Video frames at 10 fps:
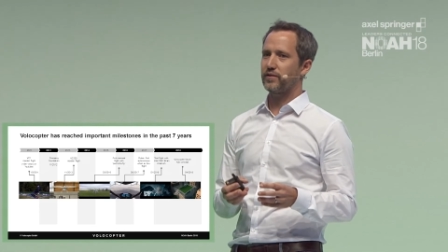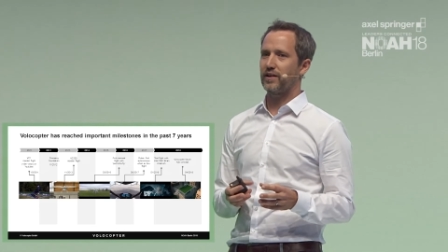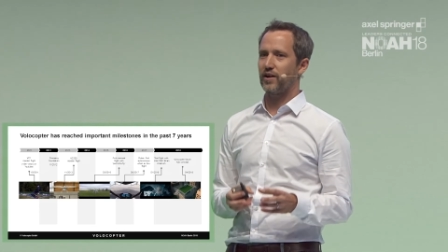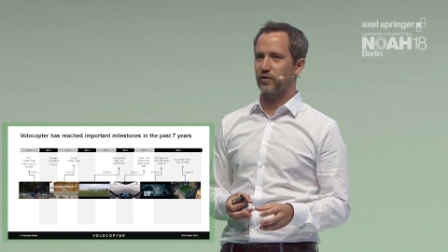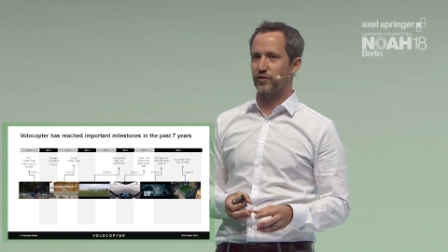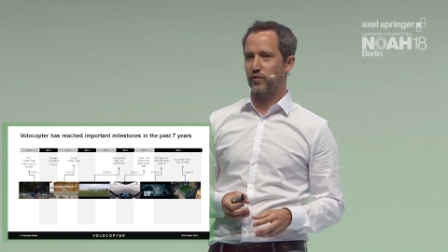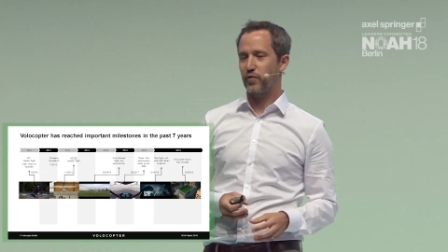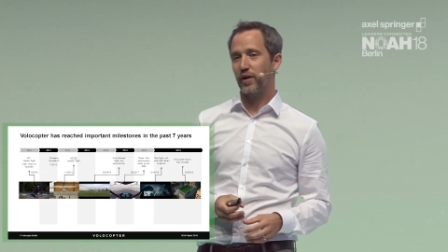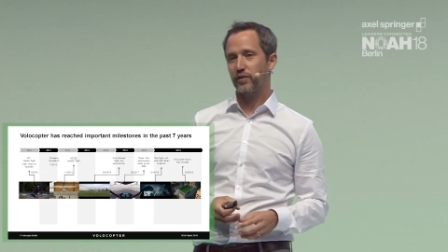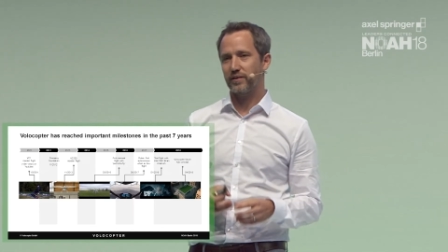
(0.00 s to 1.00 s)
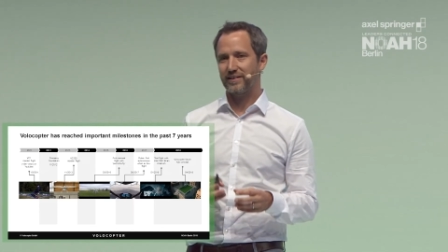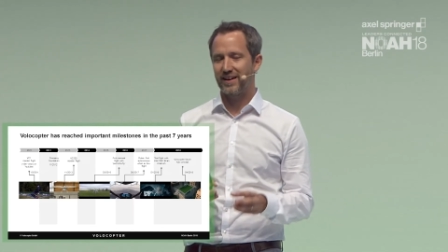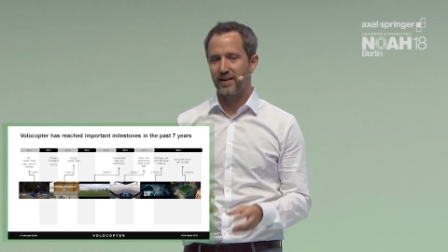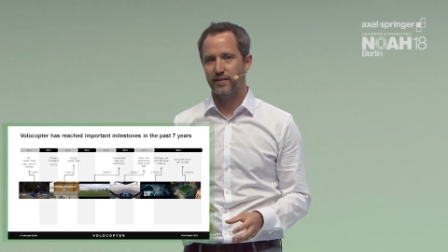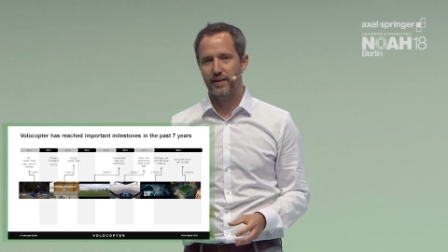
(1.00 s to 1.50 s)
set out in two thousand
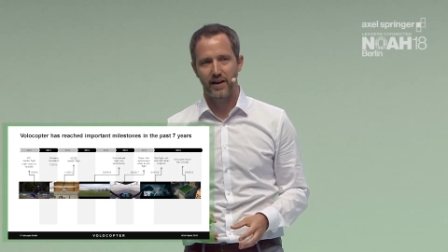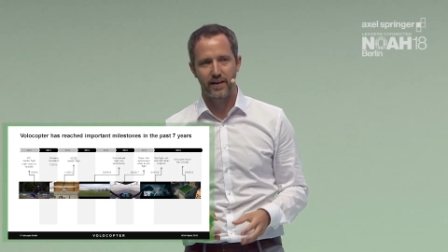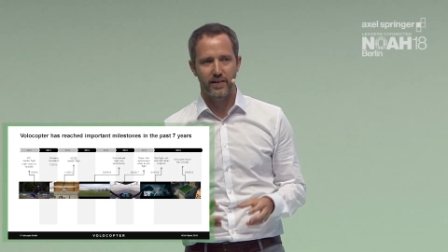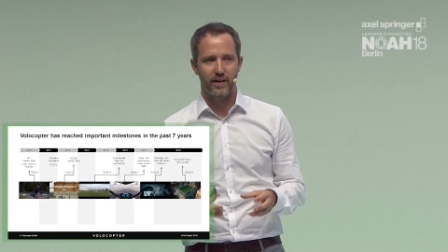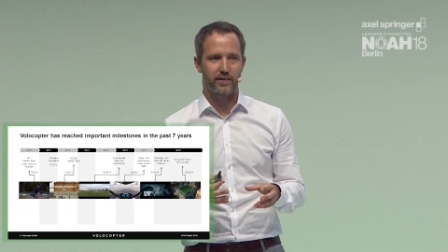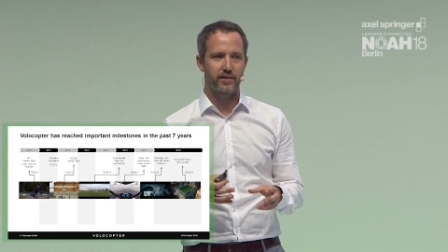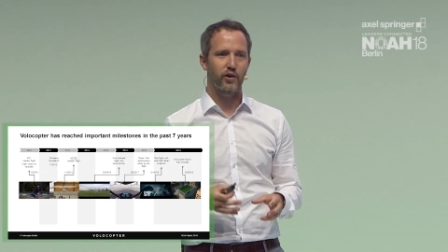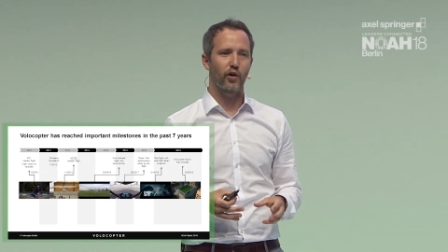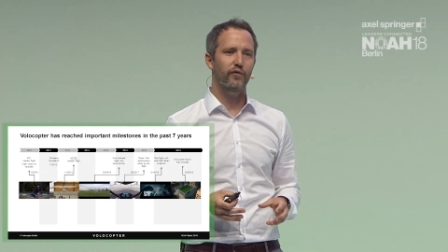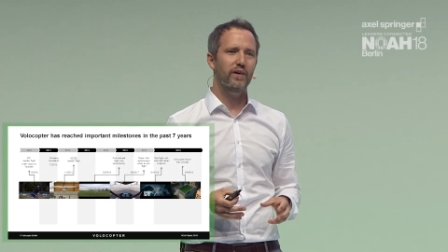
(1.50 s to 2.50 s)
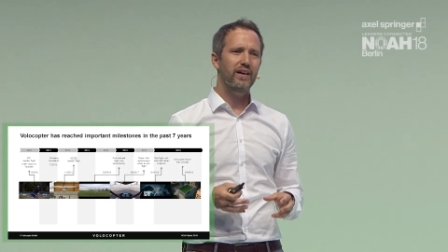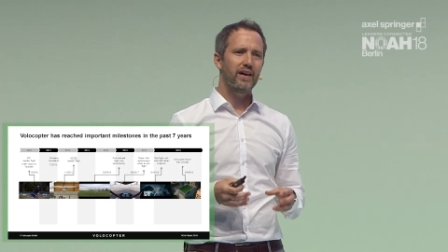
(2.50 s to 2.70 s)
ten, they had the idea of,